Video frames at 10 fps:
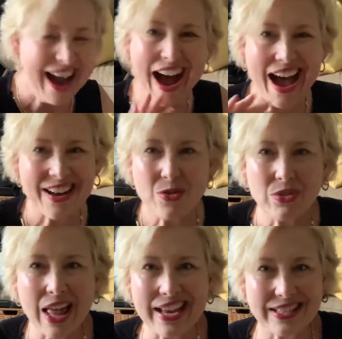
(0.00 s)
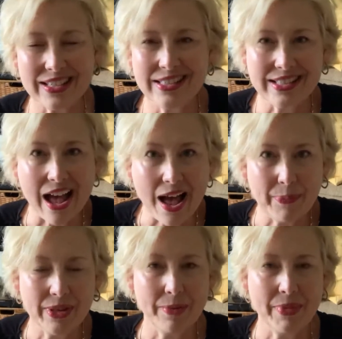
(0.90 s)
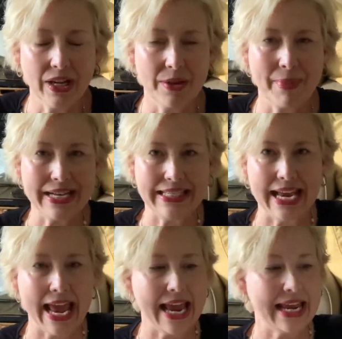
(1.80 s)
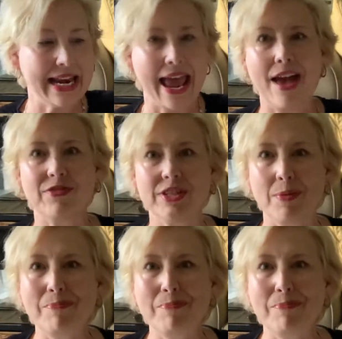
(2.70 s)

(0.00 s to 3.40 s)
I don't like to stop in the middle of my day and have to